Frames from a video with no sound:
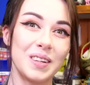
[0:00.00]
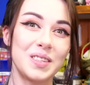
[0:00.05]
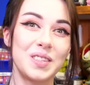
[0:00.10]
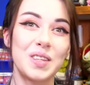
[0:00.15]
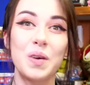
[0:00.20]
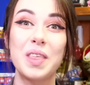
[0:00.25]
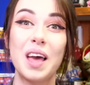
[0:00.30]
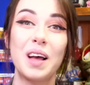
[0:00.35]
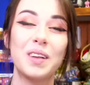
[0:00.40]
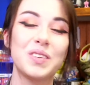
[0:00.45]

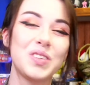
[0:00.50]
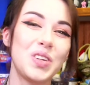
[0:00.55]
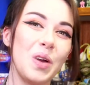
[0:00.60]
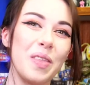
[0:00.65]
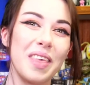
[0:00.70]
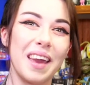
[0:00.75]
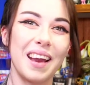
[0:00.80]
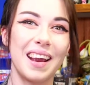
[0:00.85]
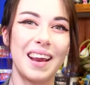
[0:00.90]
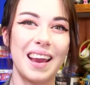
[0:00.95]
So they'll do
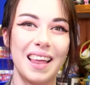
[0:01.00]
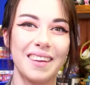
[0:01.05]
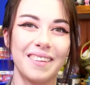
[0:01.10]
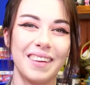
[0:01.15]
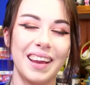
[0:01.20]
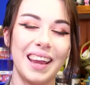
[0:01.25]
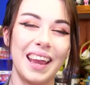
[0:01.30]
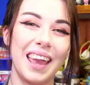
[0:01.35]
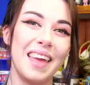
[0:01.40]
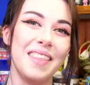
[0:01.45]
their
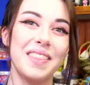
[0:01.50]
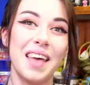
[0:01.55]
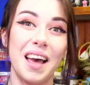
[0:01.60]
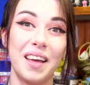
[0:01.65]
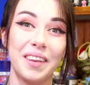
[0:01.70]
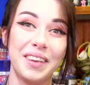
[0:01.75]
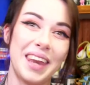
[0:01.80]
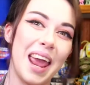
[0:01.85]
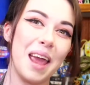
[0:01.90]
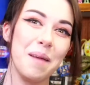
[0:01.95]
coloring in, they'll
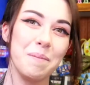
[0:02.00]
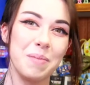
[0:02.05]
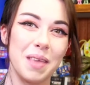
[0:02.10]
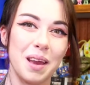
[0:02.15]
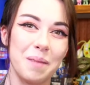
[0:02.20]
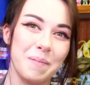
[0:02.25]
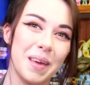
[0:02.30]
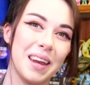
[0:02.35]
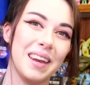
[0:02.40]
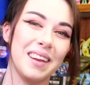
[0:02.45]
name
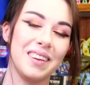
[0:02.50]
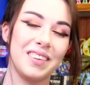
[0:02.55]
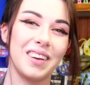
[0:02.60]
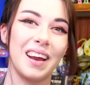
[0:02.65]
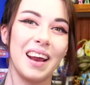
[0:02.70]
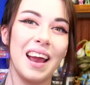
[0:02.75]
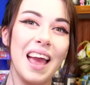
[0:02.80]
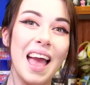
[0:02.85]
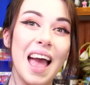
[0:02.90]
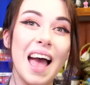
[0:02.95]
their
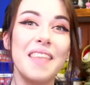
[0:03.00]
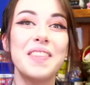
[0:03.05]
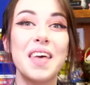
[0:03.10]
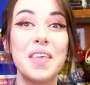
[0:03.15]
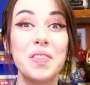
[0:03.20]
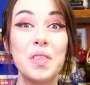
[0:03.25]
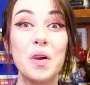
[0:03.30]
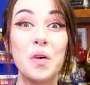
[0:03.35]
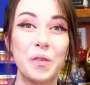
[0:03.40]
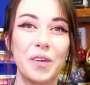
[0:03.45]
miniature, and
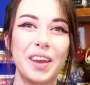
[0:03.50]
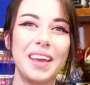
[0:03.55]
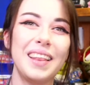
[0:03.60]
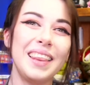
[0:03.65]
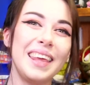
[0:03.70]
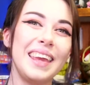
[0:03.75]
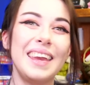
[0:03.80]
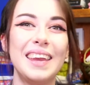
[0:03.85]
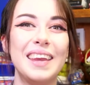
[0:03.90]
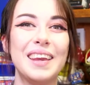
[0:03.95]
then they're
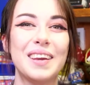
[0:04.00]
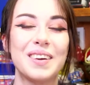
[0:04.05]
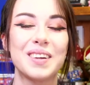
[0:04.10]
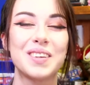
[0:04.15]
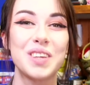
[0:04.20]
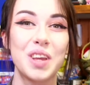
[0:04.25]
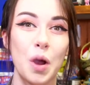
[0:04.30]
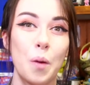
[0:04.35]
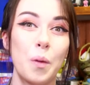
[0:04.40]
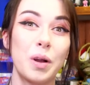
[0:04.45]
really eager
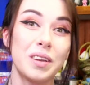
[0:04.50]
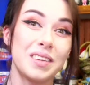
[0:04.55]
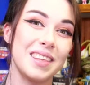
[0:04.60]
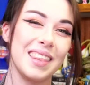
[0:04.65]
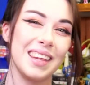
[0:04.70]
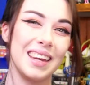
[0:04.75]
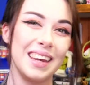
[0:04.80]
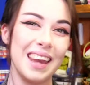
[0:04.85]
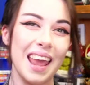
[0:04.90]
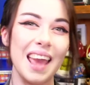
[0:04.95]
to go on to
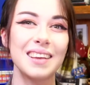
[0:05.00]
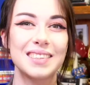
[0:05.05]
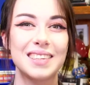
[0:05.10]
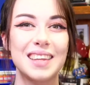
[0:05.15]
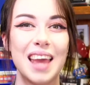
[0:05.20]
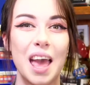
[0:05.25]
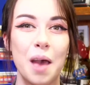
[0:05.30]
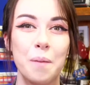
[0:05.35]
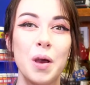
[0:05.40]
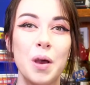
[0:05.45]
the next
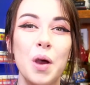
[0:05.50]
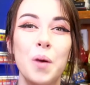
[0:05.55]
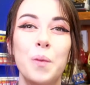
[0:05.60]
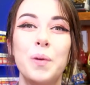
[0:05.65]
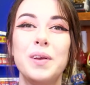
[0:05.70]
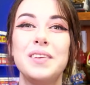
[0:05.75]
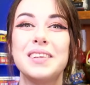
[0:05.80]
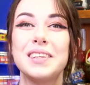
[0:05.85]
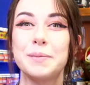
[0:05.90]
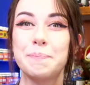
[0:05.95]
step,
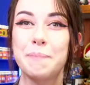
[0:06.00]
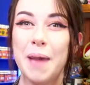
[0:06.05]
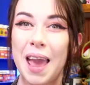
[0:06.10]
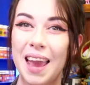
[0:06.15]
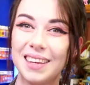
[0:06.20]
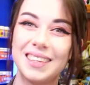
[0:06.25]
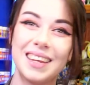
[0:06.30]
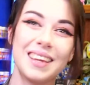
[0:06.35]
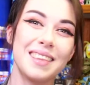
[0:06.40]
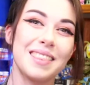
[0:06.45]
which is
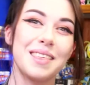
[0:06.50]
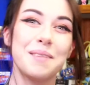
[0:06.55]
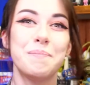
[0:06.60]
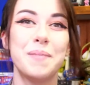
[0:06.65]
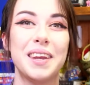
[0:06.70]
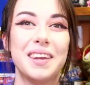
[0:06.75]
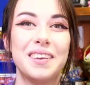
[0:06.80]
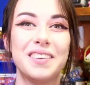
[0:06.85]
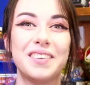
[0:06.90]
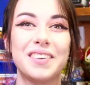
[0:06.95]
painting the
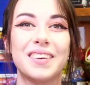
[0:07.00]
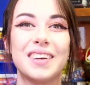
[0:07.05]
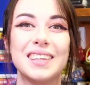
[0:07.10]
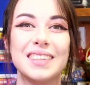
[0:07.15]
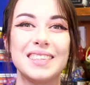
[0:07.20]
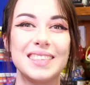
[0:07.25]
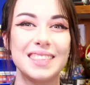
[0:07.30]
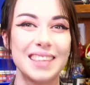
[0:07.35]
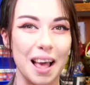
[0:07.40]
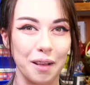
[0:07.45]
miniature
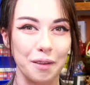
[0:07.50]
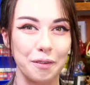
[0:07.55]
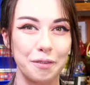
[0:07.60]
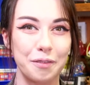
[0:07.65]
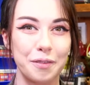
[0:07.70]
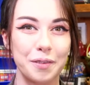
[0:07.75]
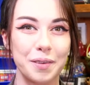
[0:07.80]
itself.